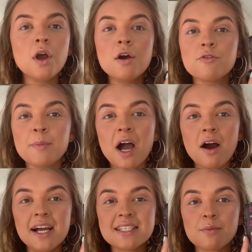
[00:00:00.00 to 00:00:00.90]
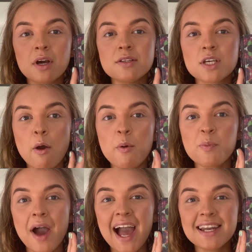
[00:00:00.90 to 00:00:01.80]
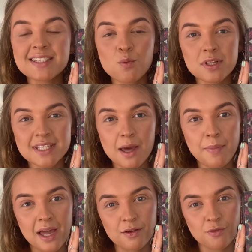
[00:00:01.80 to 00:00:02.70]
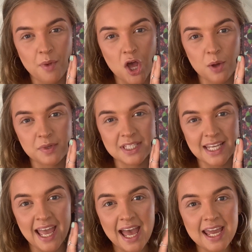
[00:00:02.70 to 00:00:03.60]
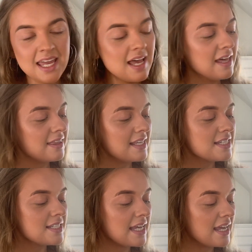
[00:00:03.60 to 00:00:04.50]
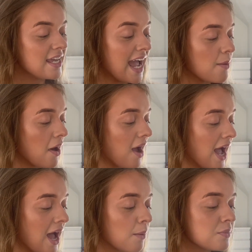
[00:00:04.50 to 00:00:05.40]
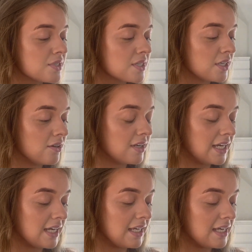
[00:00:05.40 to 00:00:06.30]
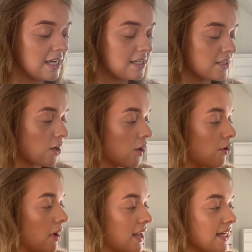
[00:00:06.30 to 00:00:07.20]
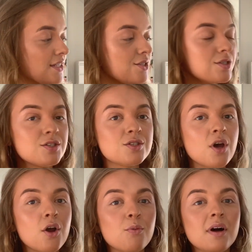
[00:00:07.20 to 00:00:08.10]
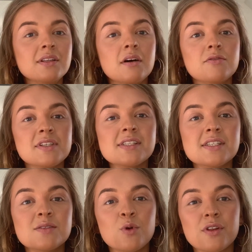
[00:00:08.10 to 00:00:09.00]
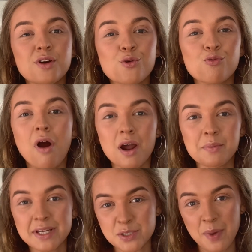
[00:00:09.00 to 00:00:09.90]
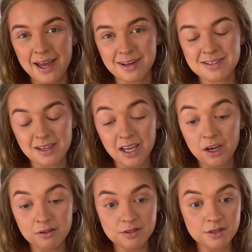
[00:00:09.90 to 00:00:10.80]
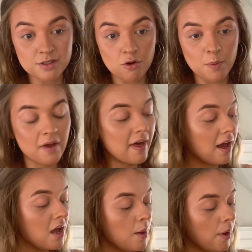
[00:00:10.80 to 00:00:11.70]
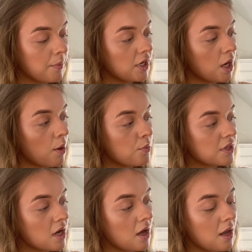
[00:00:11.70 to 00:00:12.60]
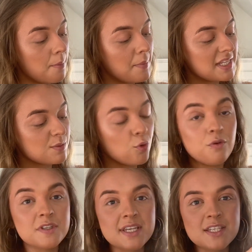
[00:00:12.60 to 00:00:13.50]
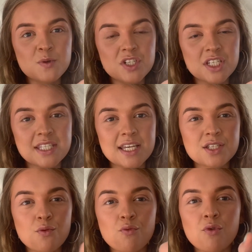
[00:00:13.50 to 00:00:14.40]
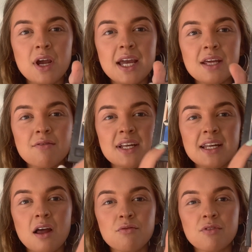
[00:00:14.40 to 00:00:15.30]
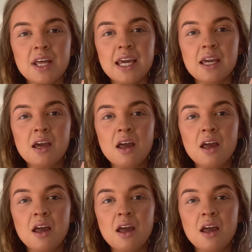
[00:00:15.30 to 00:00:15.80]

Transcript: For my eyes, I'm going to go in with my Alice in Wonderland palette from Urban Decay. This came out absolutely years ago and it is so well loved. This is one of the grimiest palettes I own, so sorry about that. But I'm going to go in with the colour Metamorphosis, which is this really, really lovely